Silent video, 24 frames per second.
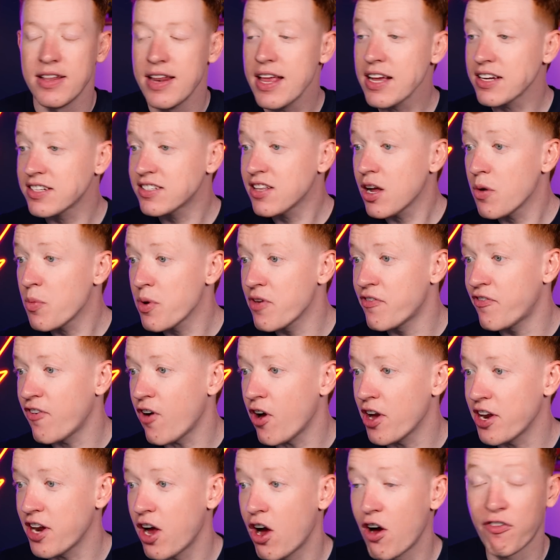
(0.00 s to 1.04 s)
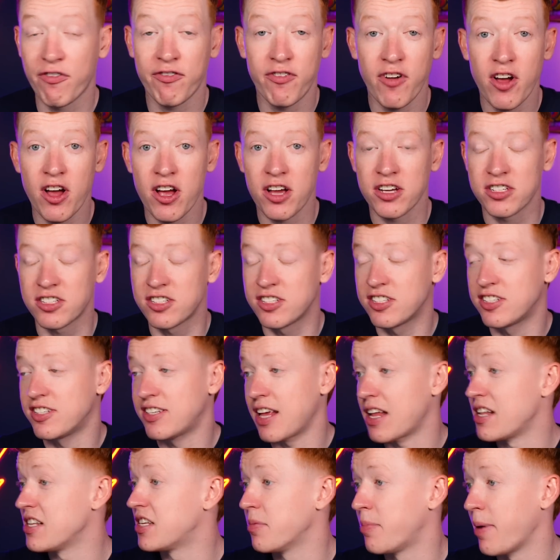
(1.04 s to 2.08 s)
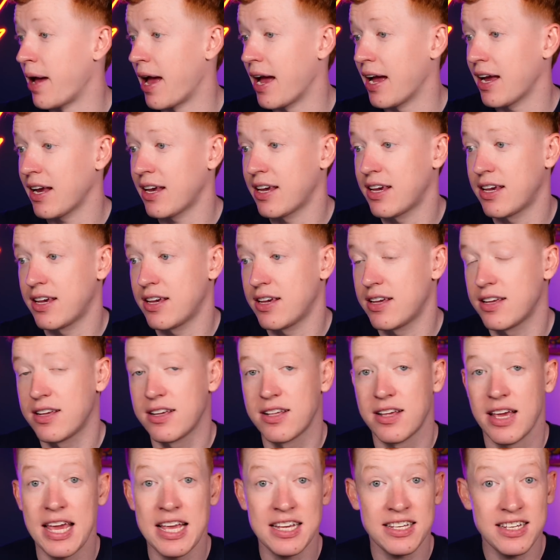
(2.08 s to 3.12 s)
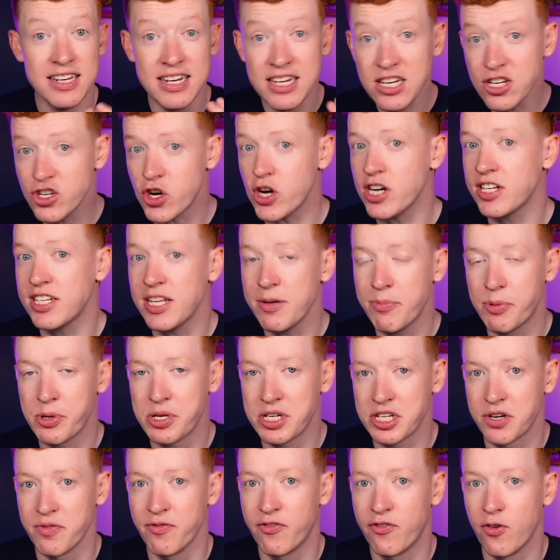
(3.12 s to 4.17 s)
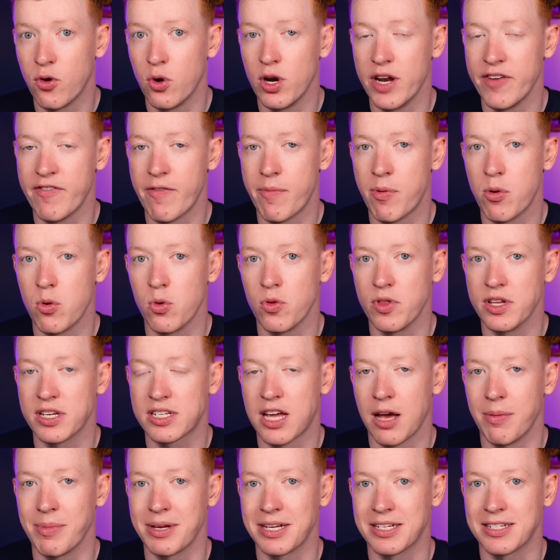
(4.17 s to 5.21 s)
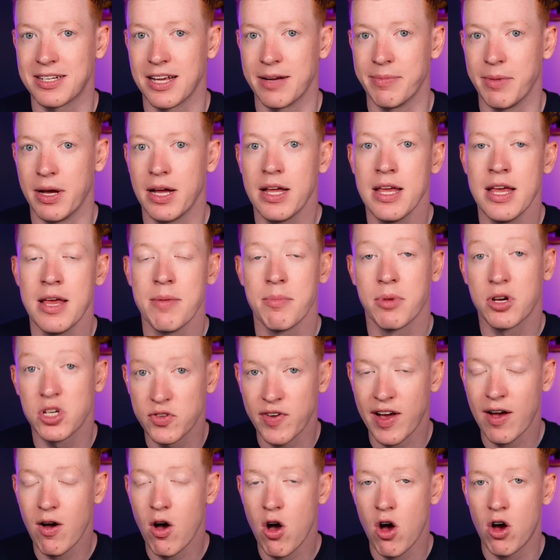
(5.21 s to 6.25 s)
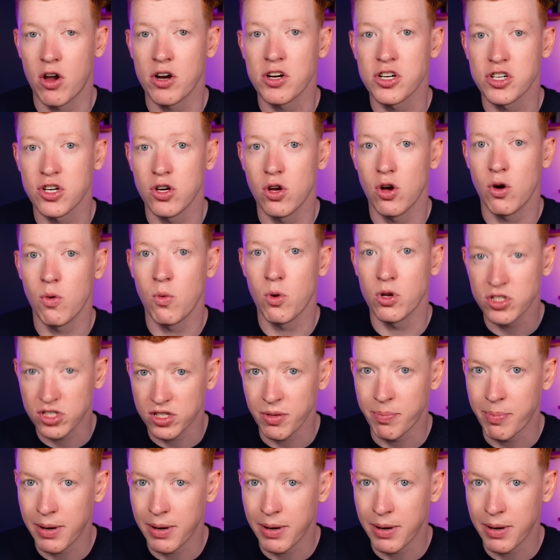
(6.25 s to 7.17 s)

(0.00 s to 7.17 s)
Next up, we find our first centre-back. It's an interesting position for Liverpool this coming summer because of how Arne Slot wants to